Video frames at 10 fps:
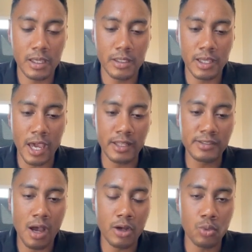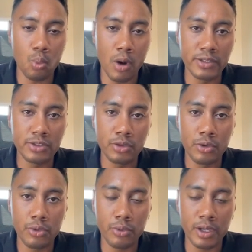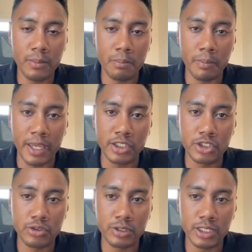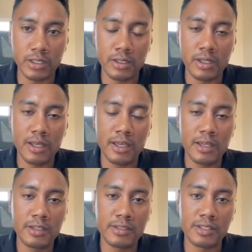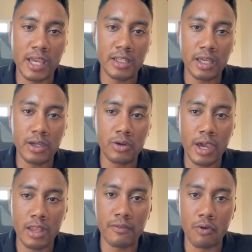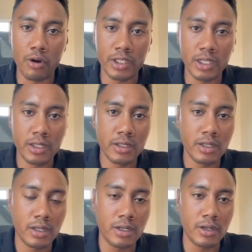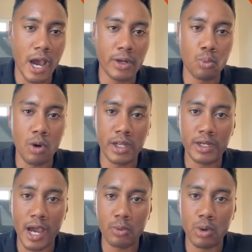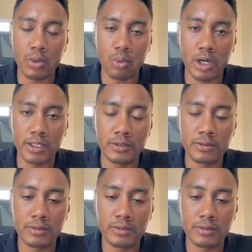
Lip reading: Yeah, it's on 123 Main Street, San Diego, California, 91911.